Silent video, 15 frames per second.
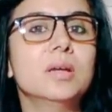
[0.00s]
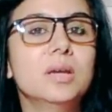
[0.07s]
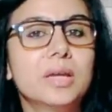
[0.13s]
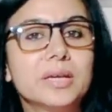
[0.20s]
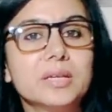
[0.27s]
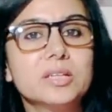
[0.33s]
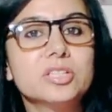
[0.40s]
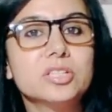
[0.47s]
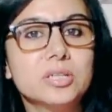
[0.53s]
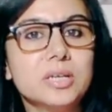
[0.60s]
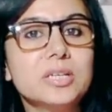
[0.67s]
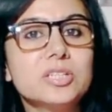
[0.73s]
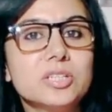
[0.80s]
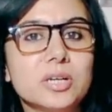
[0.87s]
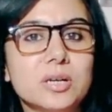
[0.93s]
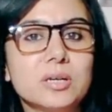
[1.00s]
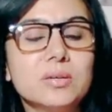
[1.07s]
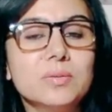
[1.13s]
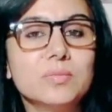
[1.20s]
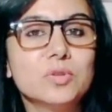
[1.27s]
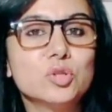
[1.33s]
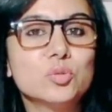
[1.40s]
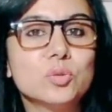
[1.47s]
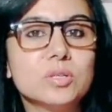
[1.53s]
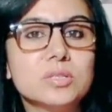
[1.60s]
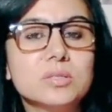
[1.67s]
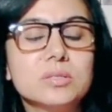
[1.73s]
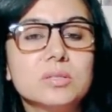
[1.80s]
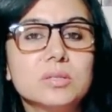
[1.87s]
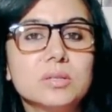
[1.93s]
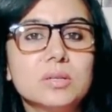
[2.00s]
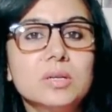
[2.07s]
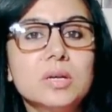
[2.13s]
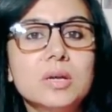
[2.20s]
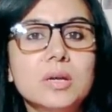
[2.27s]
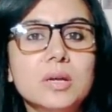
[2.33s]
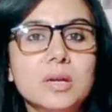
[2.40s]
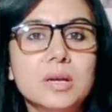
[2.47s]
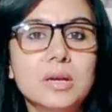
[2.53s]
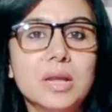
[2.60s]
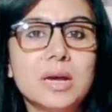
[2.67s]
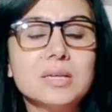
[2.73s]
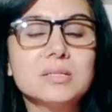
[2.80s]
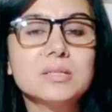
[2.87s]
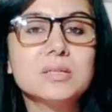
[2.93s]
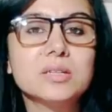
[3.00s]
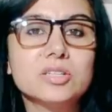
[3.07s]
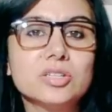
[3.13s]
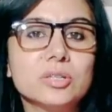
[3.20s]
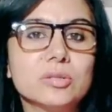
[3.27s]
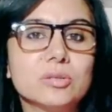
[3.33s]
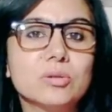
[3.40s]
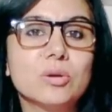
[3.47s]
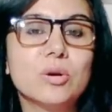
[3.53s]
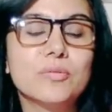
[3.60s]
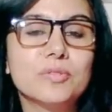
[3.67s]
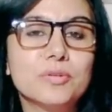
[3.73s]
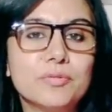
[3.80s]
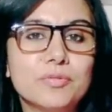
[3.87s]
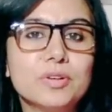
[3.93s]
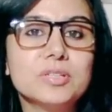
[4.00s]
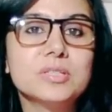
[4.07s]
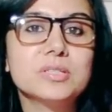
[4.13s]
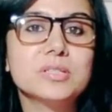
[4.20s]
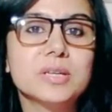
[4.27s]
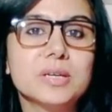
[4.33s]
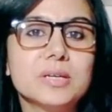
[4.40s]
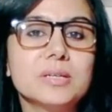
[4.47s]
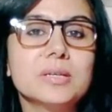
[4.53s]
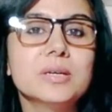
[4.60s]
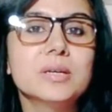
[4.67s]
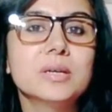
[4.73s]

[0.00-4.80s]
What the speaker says: Like in Ashlesha, which was the last nakshatra of the first set,